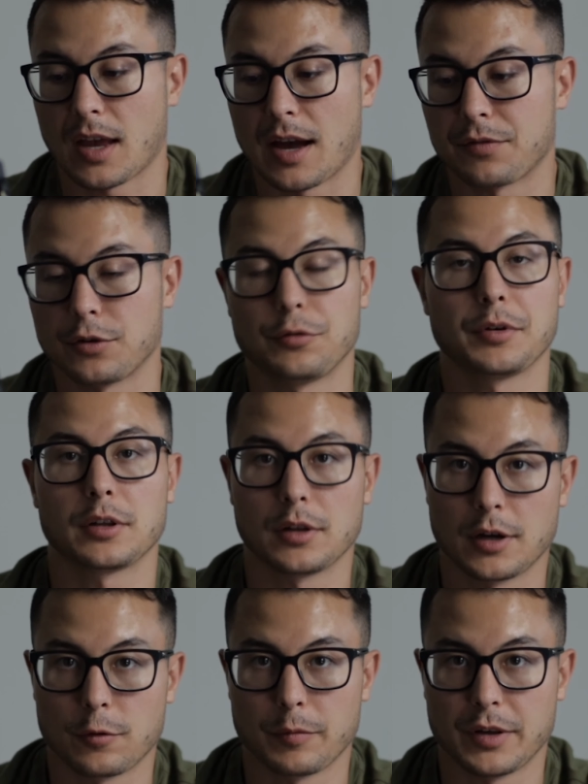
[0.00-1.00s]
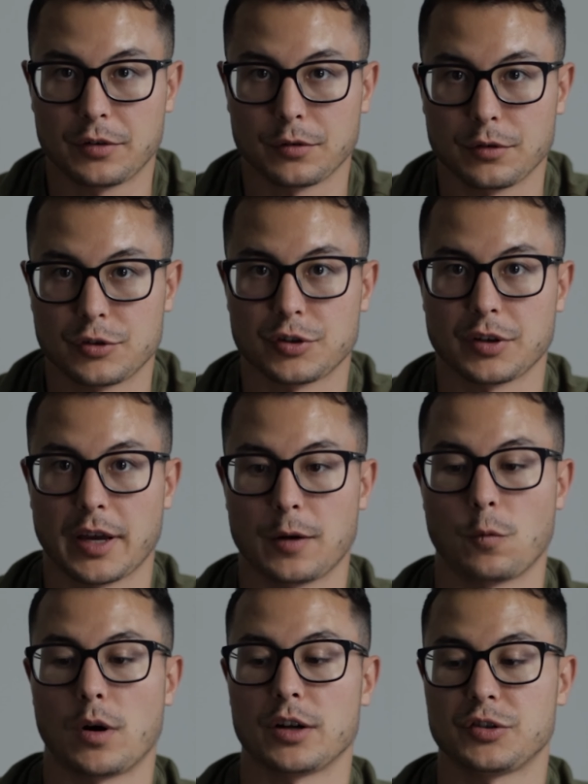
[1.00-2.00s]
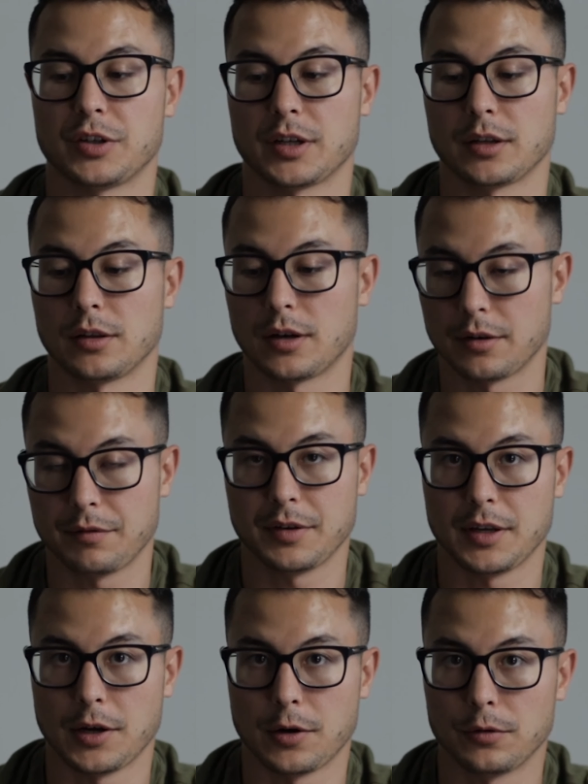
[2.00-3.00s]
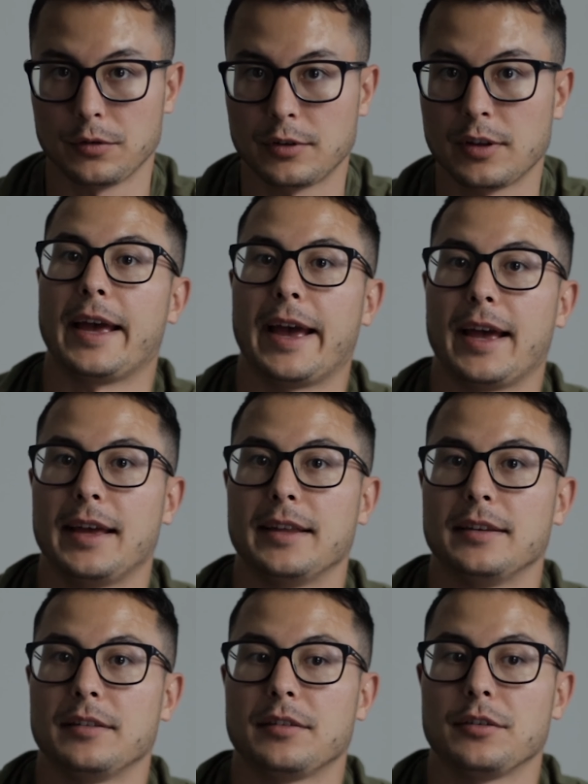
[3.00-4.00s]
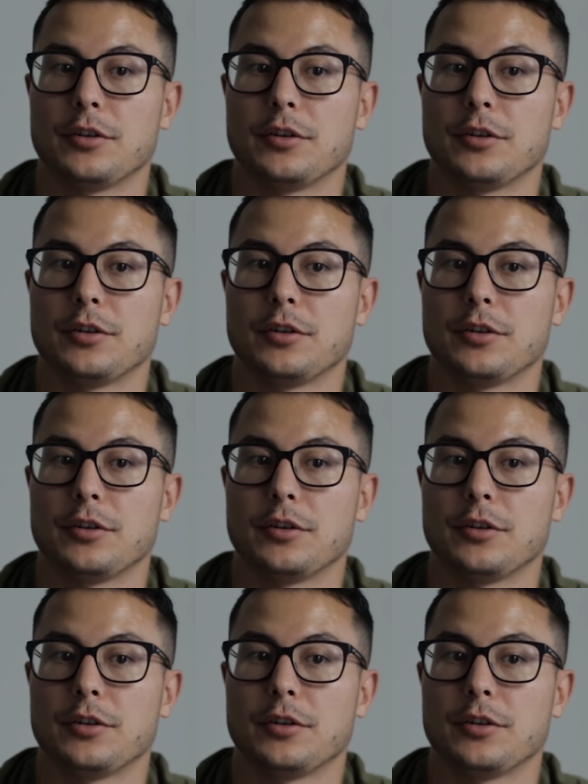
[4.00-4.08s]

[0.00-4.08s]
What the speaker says: After doing a lot of research and watching a lot of videos and,